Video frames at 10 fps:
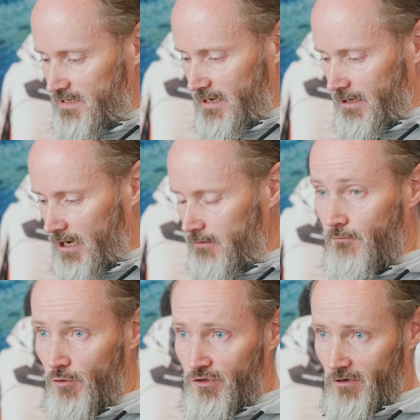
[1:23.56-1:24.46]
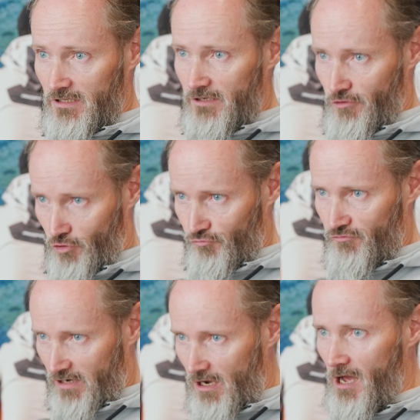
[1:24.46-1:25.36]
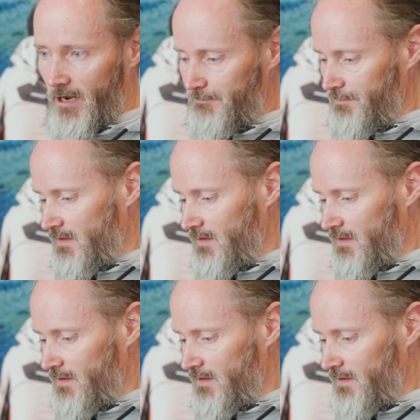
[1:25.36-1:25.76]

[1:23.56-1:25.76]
but they unfortunately don't recline.